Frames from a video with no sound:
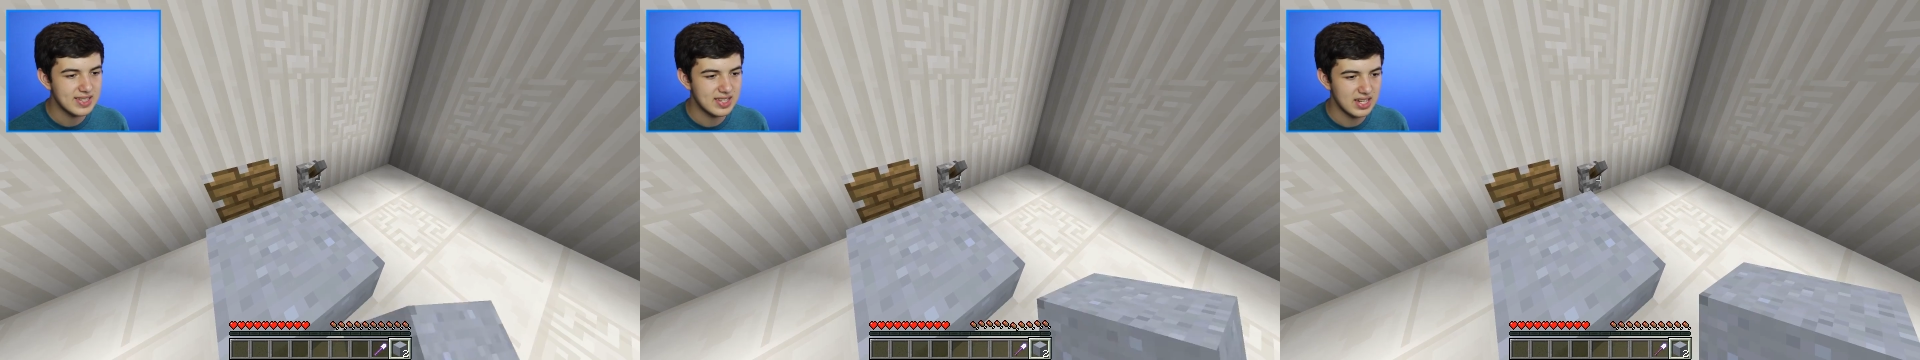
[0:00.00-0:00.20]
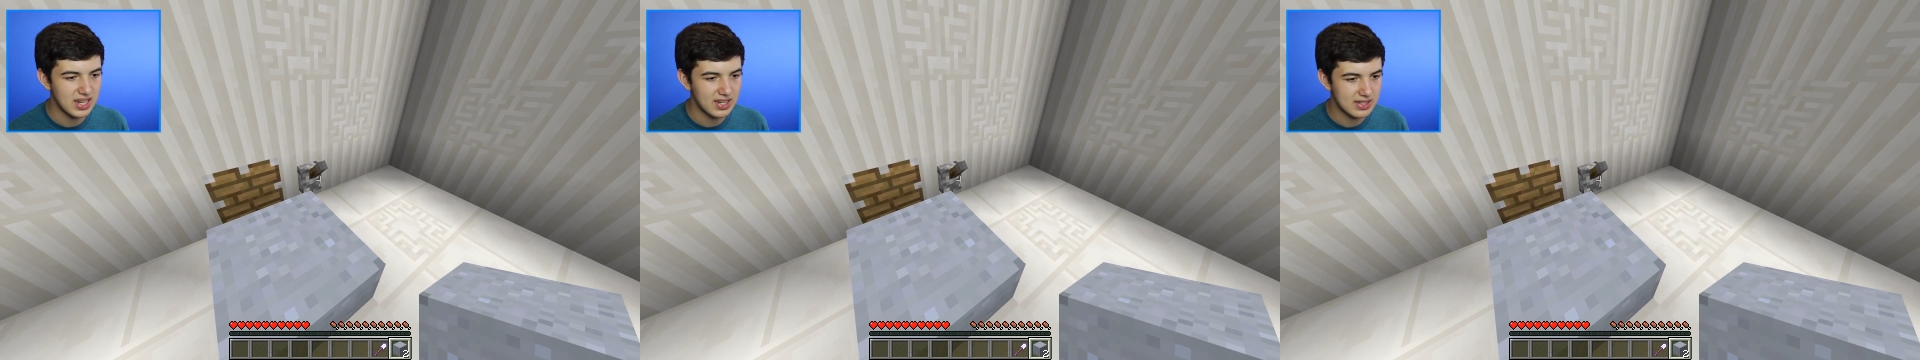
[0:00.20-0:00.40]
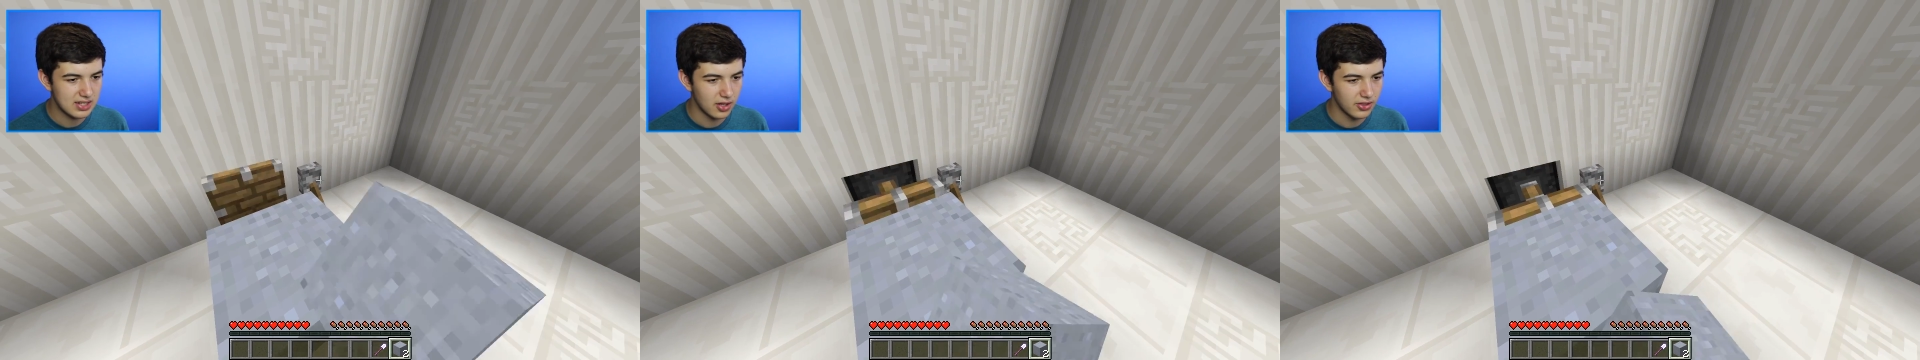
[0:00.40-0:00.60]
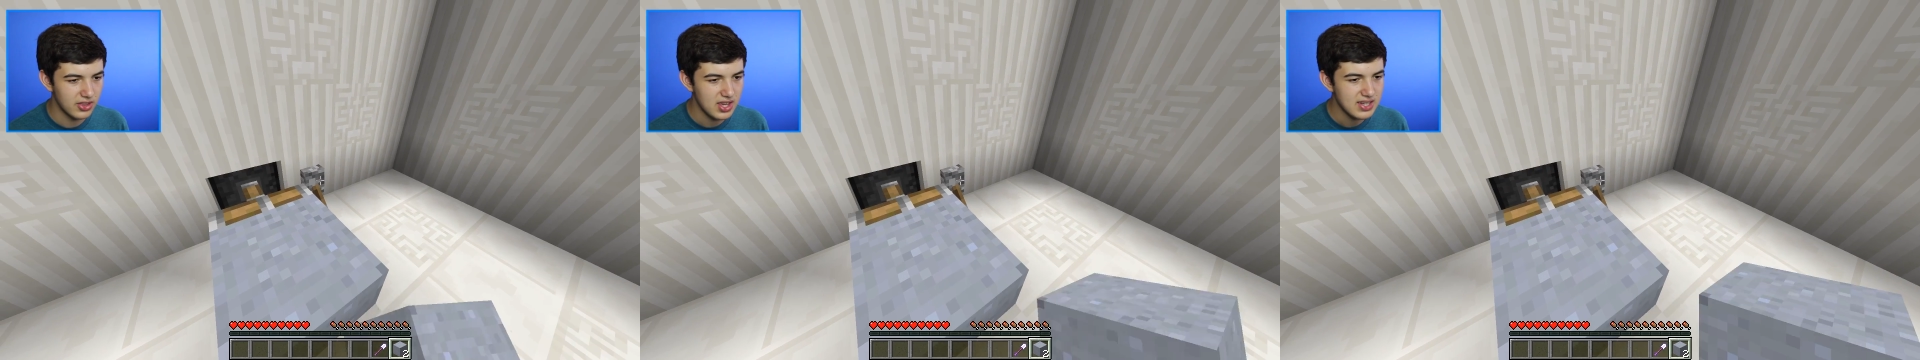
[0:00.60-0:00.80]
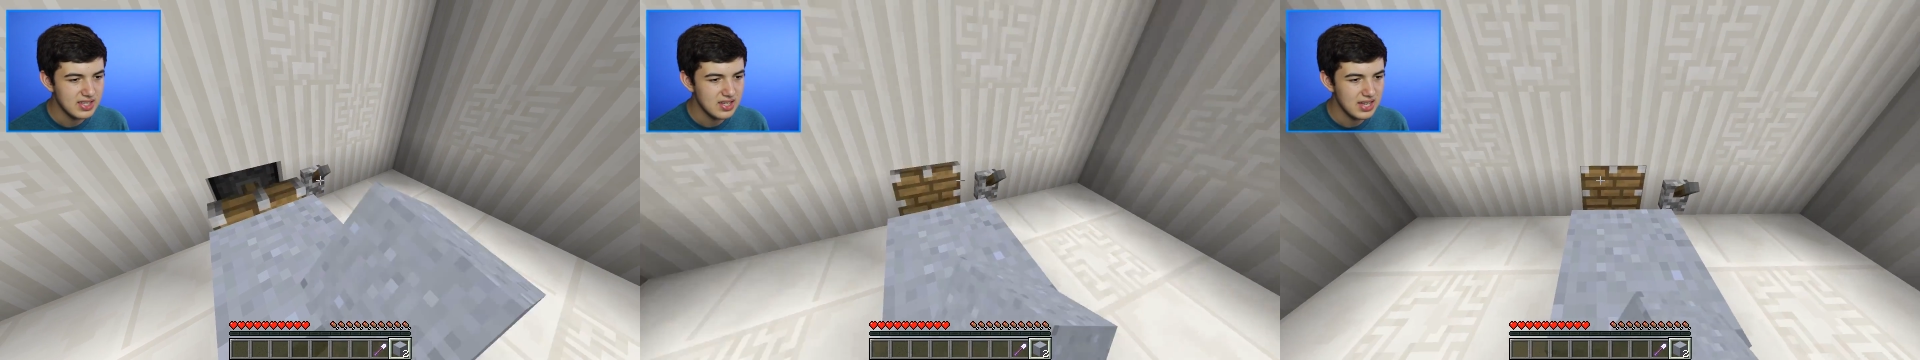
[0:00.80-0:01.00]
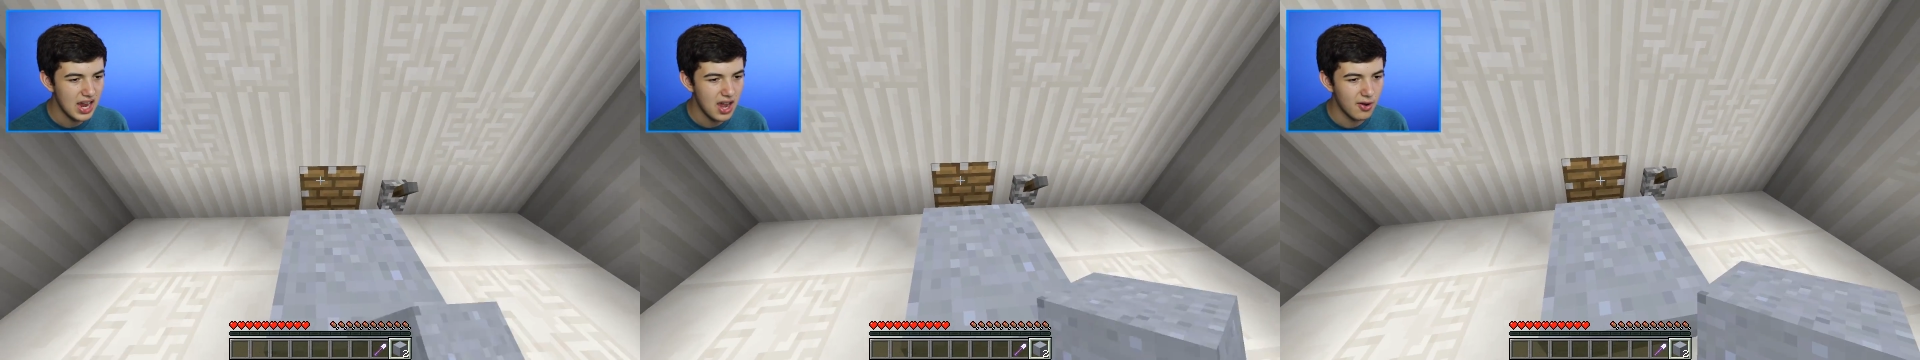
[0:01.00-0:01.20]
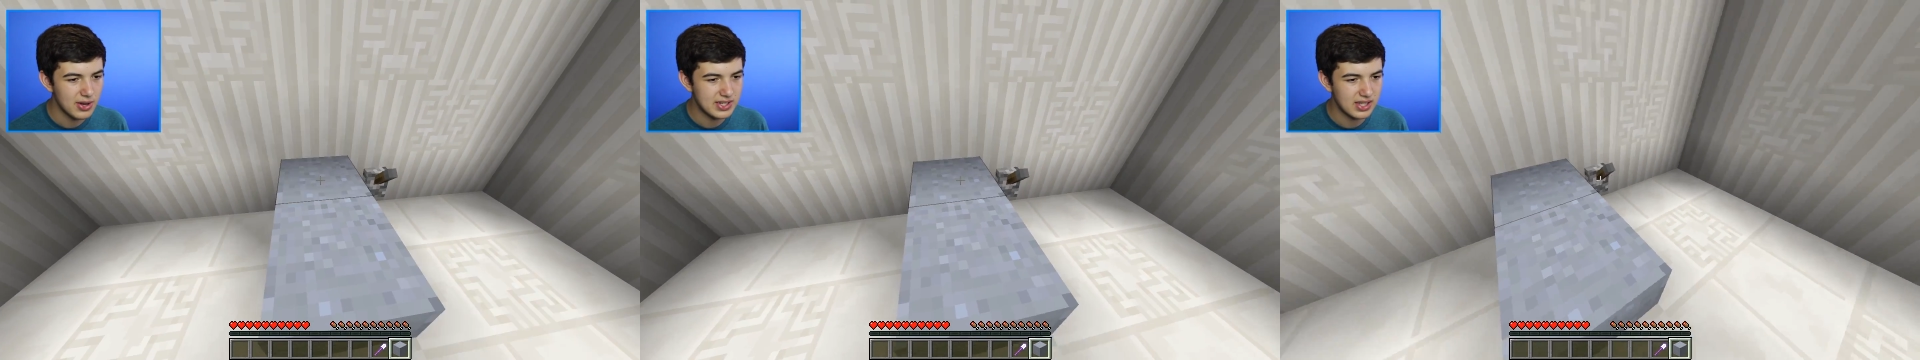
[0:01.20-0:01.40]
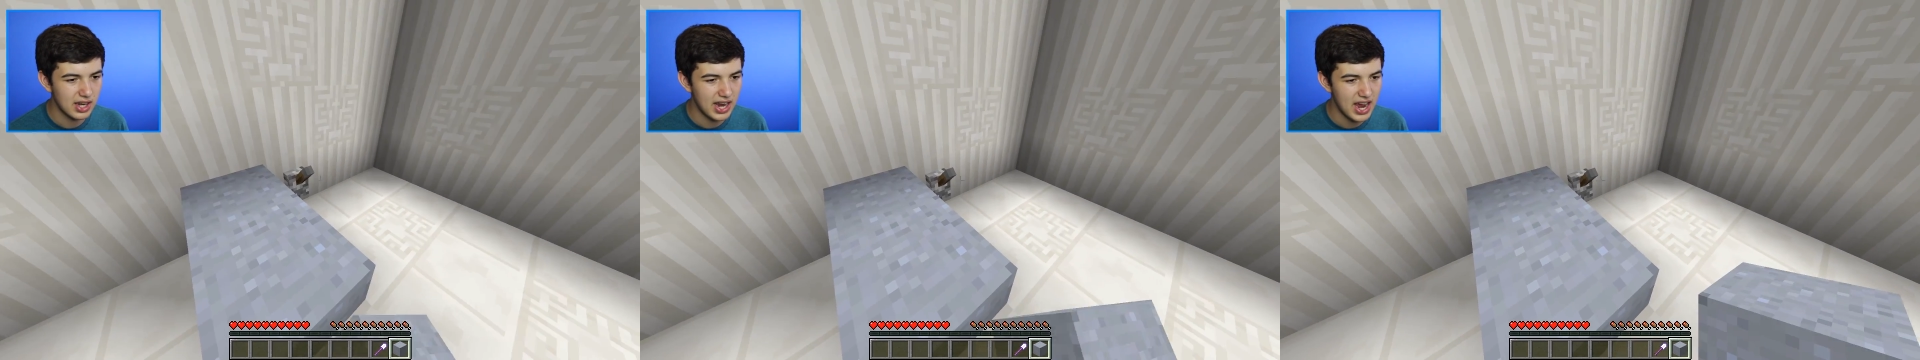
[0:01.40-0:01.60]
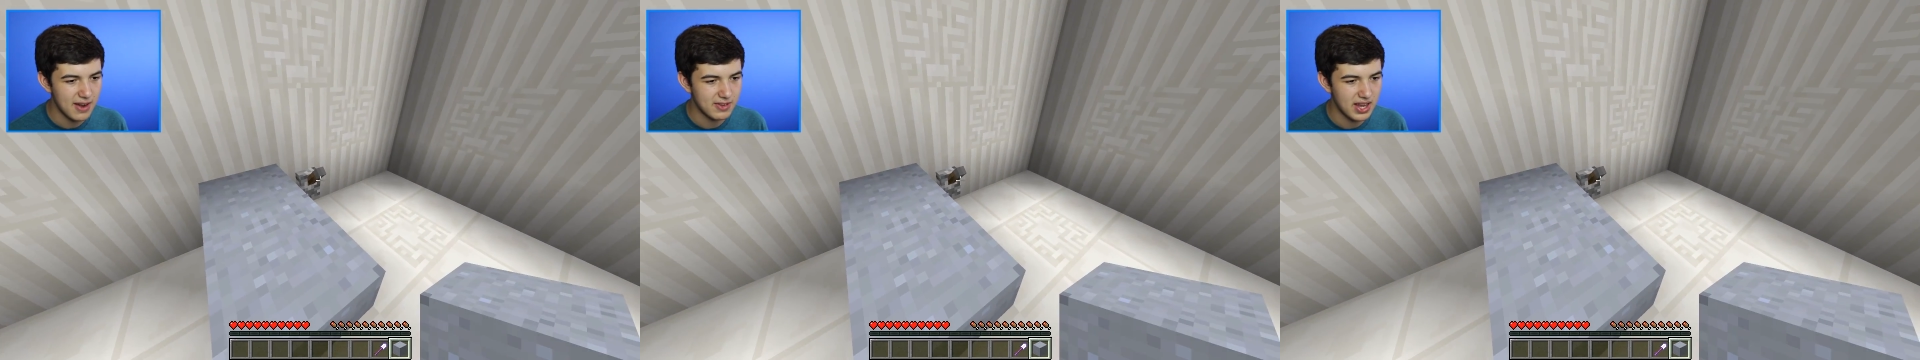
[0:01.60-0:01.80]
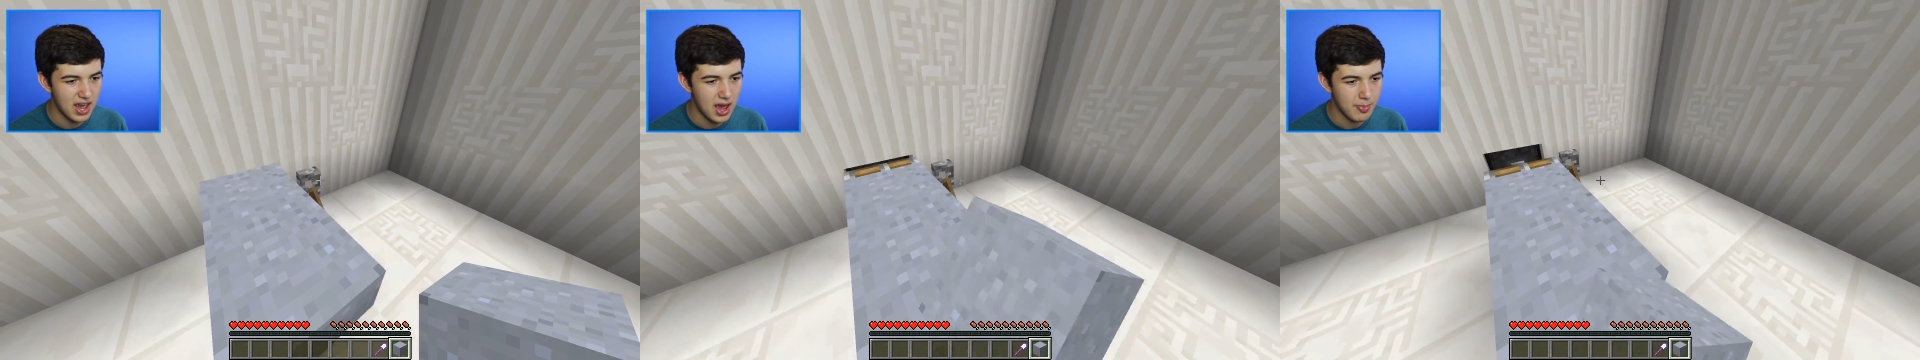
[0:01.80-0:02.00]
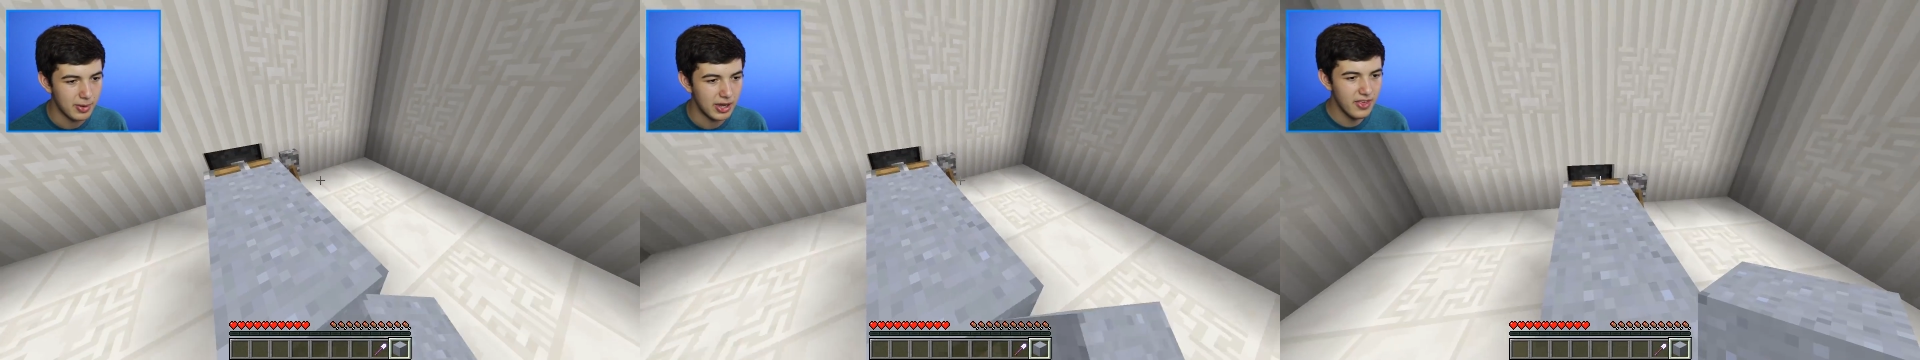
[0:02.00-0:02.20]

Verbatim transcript: see. So this is how it's gonna have to happen.